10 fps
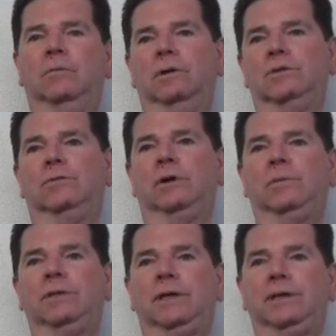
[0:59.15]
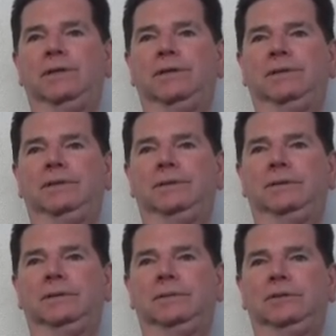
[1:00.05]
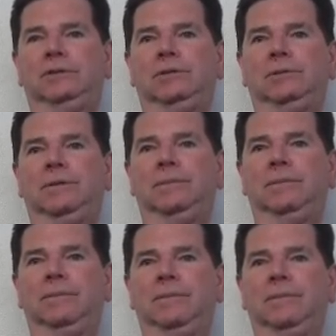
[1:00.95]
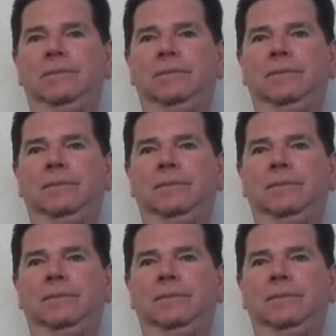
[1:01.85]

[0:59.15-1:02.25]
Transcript: work for our battalion. So. Okay.